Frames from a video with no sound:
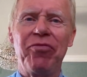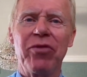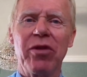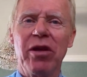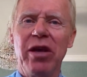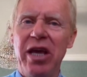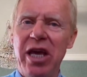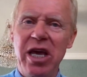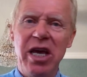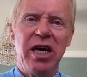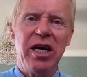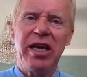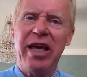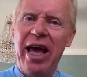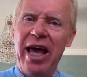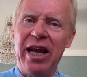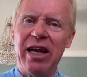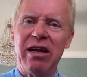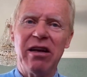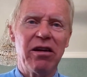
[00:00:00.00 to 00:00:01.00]
Here
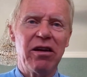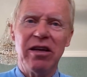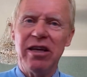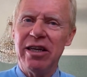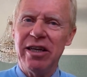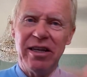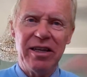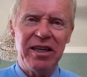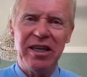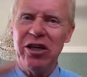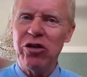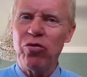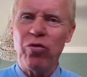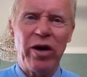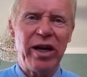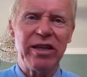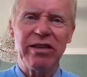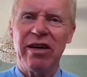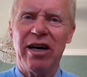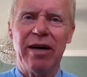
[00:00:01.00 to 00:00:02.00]
again, it
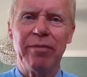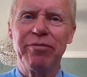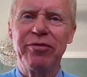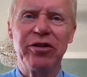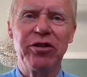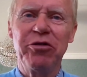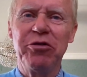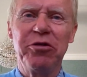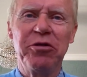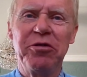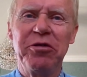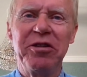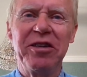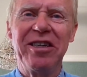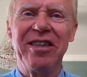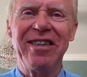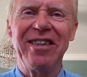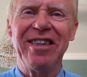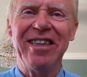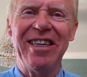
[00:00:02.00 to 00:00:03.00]
went up to
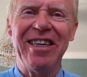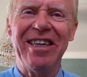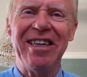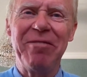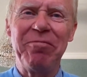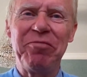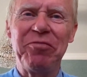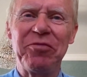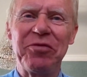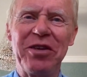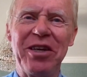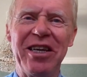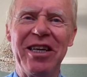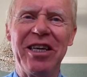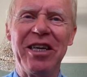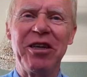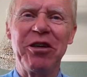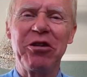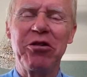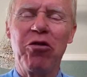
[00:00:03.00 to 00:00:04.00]
the
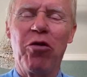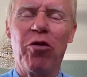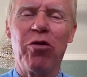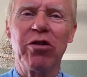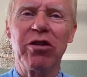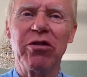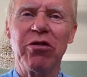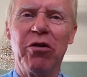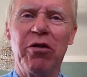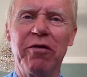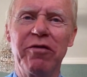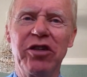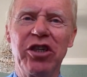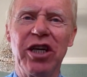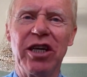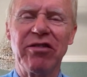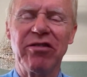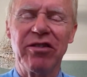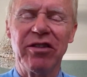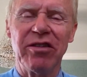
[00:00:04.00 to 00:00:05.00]
Court of
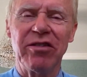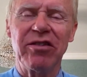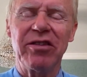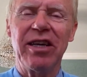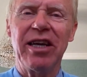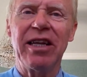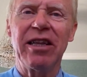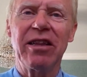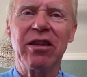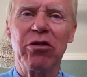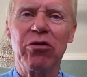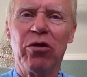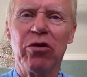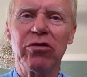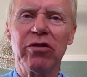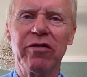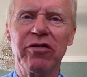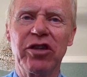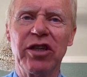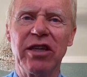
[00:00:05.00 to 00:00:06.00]
Justice. And the
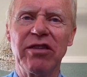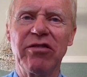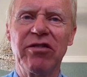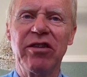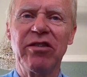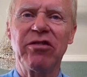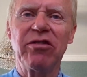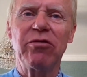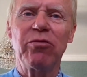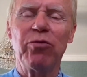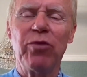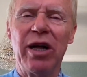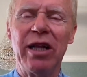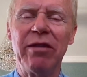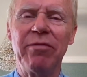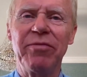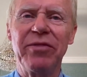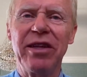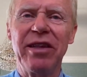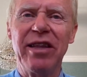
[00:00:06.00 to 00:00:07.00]
Court of Justice,
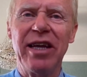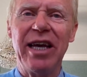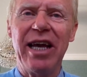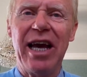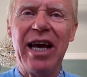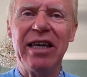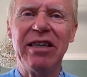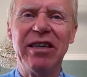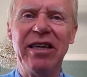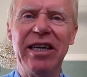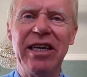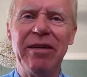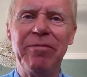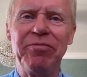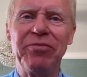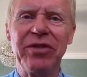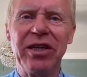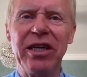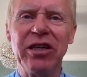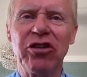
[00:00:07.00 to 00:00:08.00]
well, they had
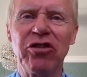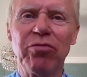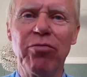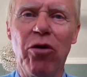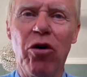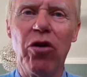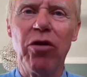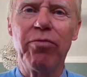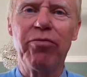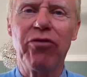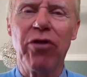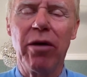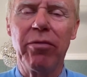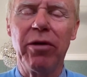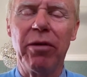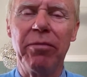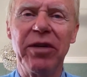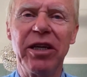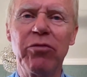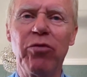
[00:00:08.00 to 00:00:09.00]
here a small
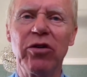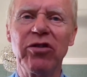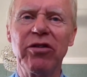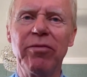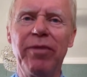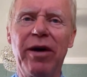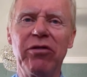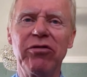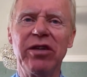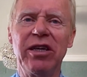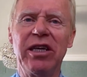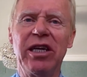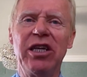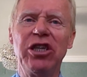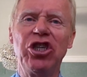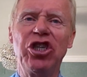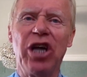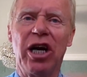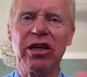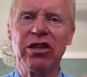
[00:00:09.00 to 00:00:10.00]
problem. It was about an
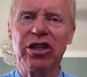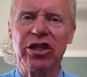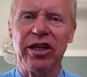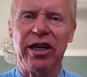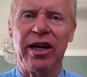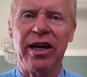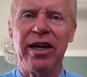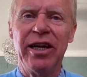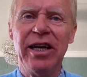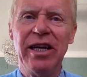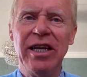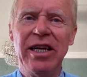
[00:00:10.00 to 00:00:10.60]
injunction.